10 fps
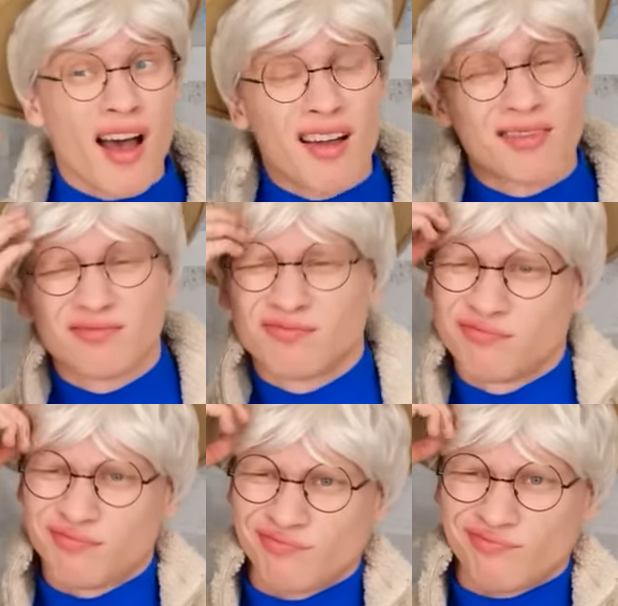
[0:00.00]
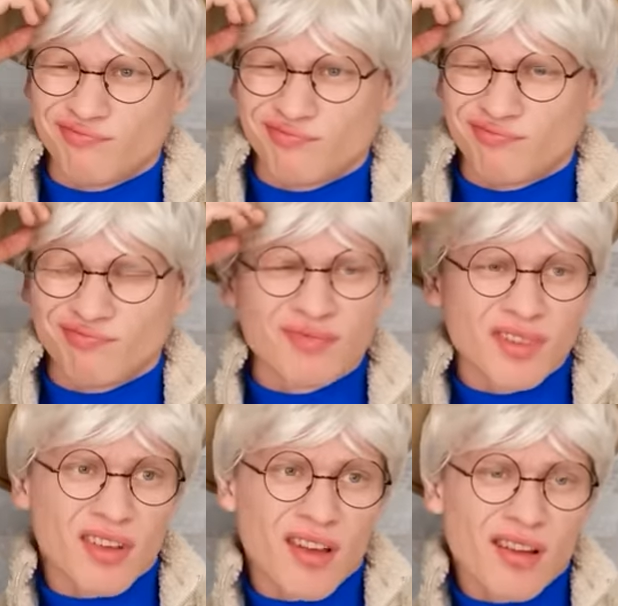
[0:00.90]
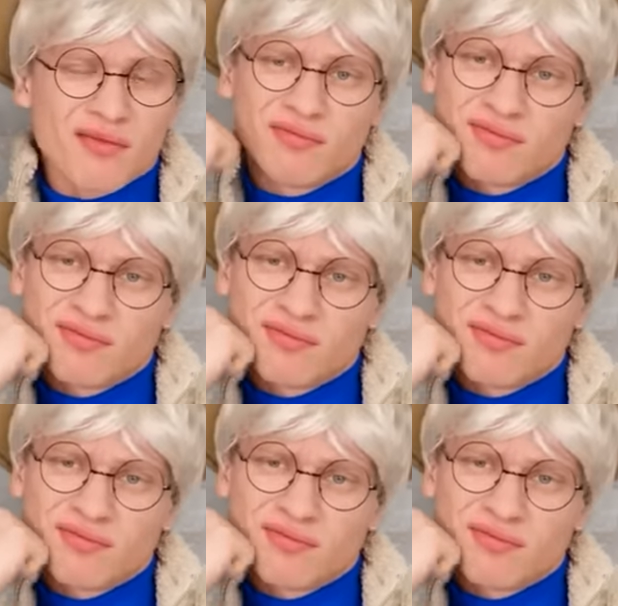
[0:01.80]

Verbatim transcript: I'm not sure who has won this round.